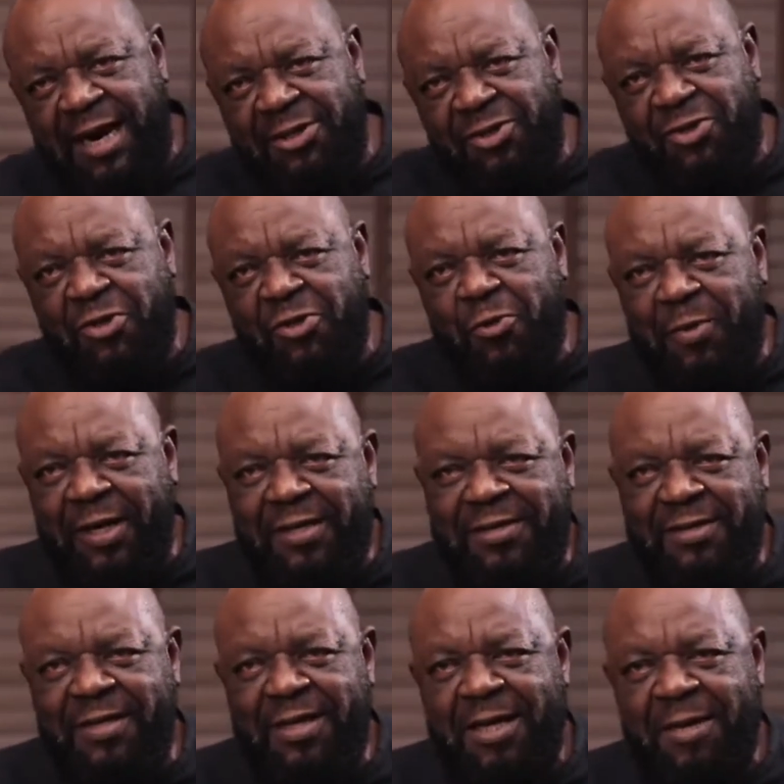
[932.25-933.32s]
suspect
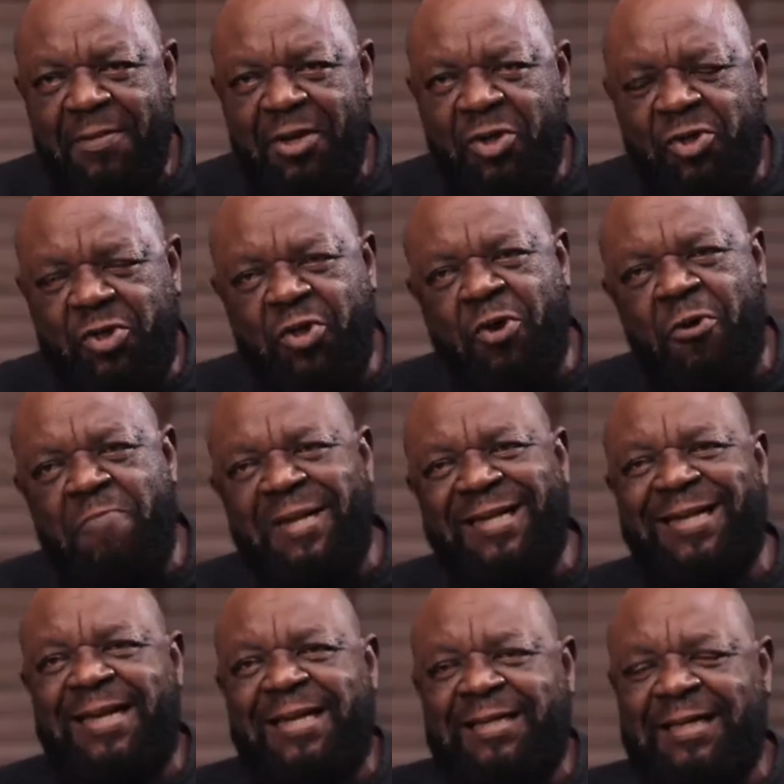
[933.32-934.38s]
because you
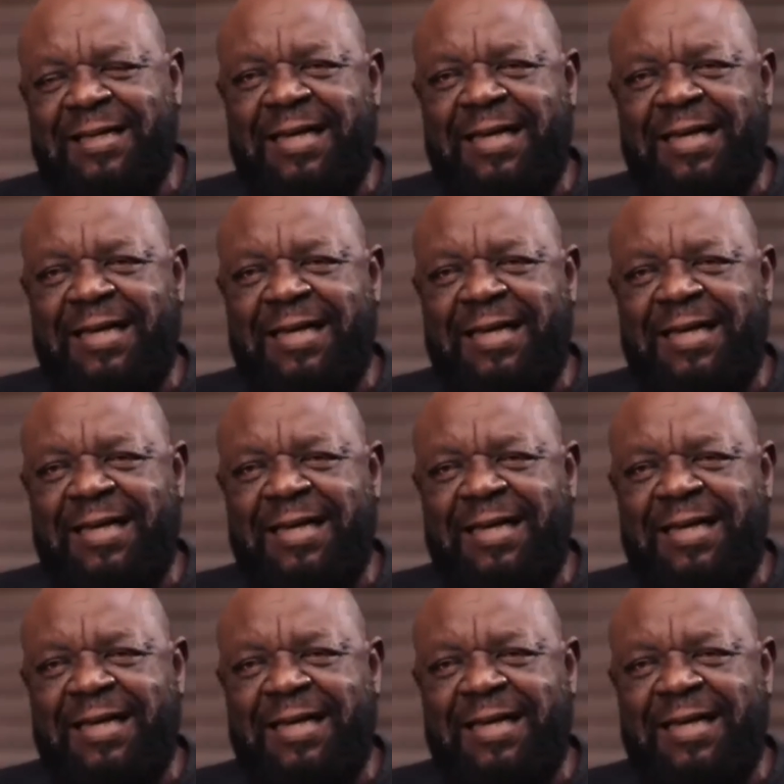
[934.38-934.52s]
committed